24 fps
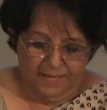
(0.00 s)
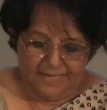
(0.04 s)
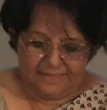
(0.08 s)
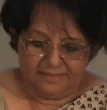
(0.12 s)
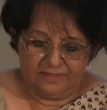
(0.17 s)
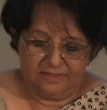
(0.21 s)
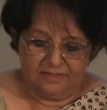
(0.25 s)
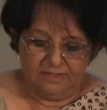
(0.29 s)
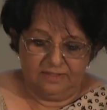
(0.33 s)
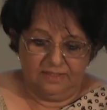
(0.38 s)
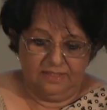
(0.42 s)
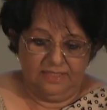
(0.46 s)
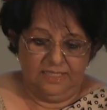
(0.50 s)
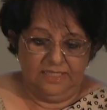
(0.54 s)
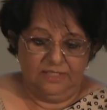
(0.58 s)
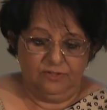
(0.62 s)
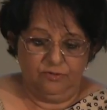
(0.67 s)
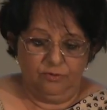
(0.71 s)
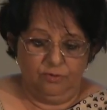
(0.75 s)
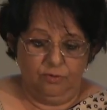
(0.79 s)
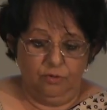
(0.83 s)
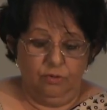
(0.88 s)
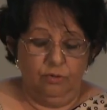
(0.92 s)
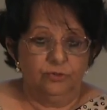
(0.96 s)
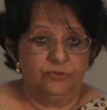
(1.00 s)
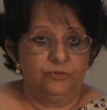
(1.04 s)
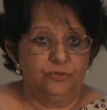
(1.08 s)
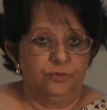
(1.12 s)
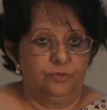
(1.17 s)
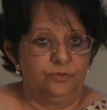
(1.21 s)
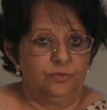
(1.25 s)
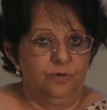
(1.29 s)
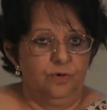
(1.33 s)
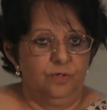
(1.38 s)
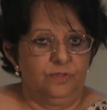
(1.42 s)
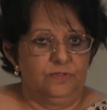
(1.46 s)
But it
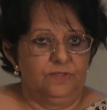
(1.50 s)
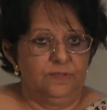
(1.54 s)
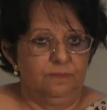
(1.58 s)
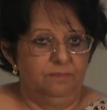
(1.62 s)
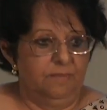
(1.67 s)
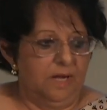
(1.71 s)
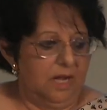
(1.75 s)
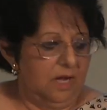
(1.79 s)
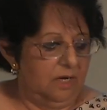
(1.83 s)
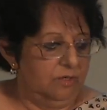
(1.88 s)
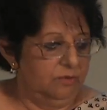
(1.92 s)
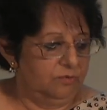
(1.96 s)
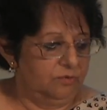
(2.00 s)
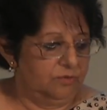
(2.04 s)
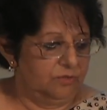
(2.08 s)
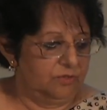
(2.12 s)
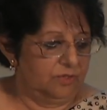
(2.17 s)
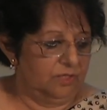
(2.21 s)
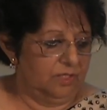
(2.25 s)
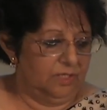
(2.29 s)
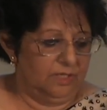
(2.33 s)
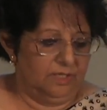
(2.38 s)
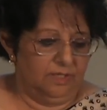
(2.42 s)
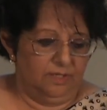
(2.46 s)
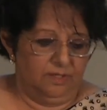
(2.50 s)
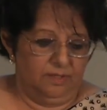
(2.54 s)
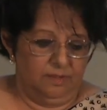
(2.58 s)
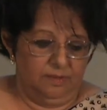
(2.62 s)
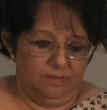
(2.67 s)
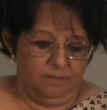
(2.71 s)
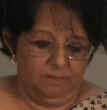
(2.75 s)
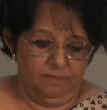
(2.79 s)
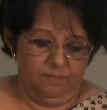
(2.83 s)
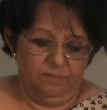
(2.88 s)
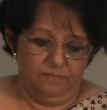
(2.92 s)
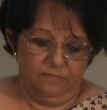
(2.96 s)
also talks about
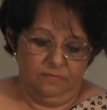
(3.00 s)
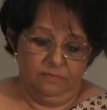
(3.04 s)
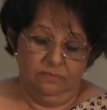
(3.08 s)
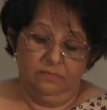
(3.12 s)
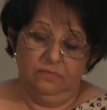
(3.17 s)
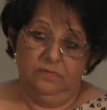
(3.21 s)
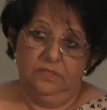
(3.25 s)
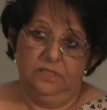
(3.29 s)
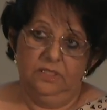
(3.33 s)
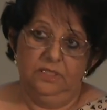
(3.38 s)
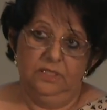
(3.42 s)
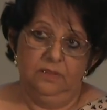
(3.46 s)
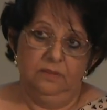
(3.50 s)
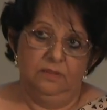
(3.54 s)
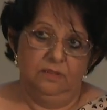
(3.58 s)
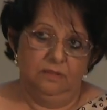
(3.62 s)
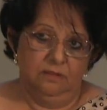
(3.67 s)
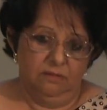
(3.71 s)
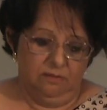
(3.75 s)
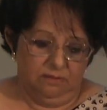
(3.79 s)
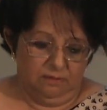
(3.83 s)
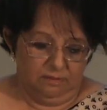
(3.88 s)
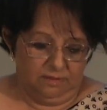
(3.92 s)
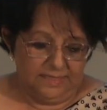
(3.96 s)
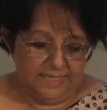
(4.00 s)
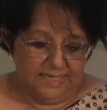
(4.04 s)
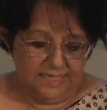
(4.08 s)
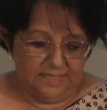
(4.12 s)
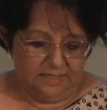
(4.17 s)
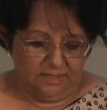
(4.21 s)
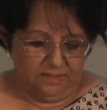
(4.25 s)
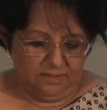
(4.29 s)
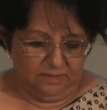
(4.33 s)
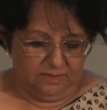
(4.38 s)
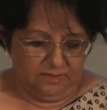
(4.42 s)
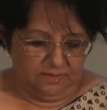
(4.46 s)
uh, the uh,
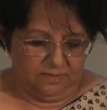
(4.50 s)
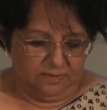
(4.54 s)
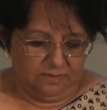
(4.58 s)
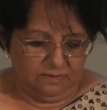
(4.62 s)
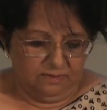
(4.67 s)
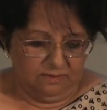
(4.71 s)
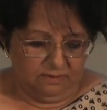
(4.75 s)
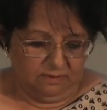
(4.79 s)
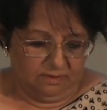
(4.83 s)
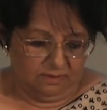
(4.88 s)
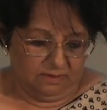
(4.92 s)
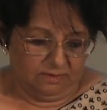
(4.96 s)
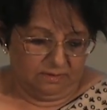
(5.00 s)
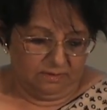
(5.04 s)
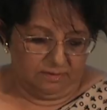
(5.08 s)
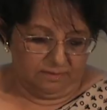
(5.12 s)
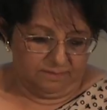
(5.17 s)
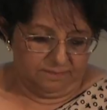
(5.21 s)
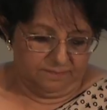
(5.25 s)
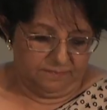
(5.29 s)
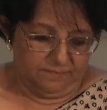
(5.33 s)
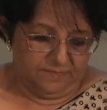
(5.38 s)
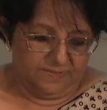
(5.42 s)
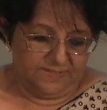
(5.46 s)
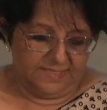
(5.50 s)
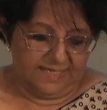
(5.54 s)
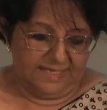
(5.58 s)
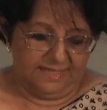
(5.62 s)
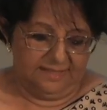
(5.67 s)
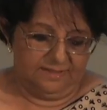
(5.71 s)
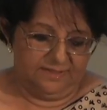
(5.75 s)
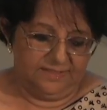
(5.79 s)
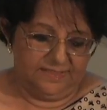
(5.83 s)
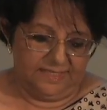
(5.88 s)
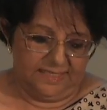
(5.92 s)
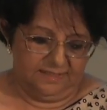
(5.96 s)
king um,
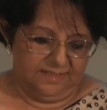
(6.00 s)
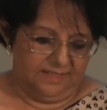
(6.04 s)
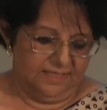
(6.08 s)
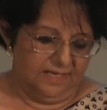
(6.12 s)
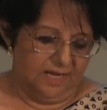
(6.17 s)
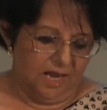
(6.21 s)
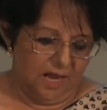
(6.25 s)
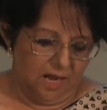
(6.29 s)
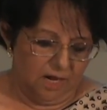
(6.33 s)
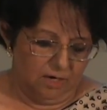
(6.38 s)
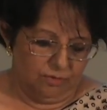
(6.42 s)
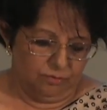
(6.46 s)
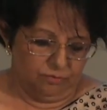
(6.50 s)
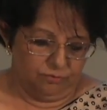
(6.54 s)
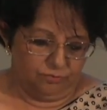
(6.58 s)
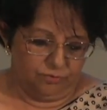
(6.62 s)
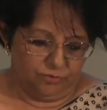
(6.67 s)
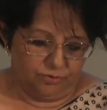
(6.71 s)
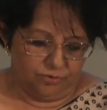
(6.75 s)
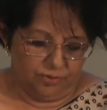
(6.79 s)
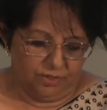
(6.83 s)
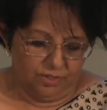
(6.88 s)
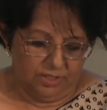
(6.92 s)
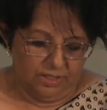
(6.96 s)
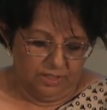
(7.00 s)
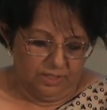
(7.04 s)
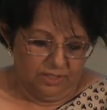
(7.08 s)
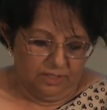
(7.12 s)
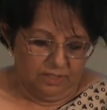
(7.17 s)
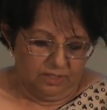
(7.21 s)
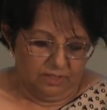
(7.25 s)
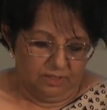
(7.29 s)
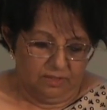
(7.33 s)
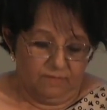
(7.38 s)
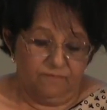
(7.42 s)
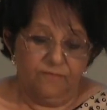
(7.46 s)
send, sending out
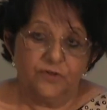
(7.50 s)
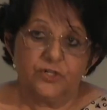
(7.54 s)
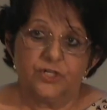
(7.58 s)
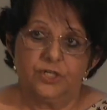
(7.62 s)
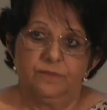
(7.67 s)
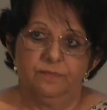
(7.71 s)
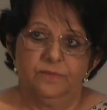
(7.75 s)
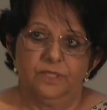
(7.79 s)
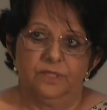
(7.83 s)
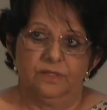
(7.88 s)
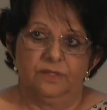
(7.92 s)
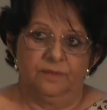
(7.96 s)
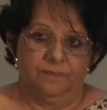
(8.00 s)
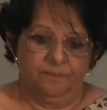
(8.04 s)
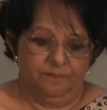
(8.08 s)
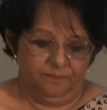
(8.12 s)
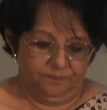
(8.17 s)
uh, fishermen